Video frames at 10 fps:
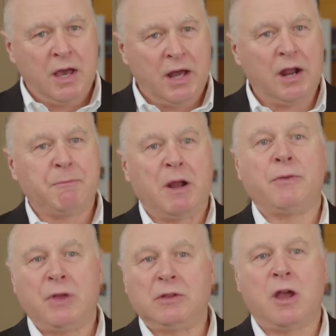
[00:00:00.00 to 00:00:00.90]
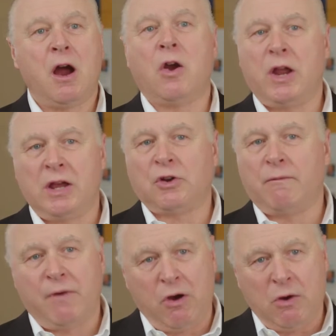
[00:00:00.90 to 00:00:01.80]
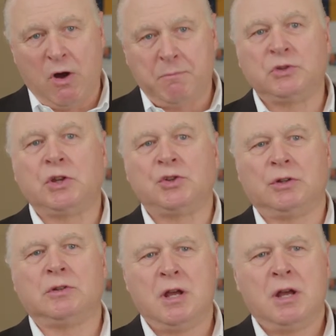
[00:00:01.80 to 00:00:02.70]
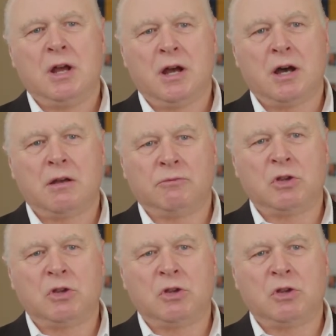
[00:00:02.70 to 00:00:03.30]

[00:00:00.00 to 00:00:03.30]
And I, but I think the RIAs are very well positioned uh,